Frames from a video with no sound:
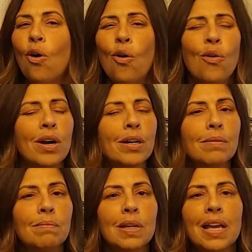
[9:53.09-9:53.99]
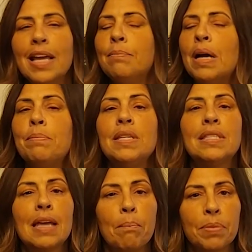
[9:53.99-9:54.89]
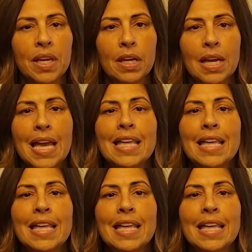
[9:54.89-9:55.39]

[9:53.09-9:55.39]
Or it might be something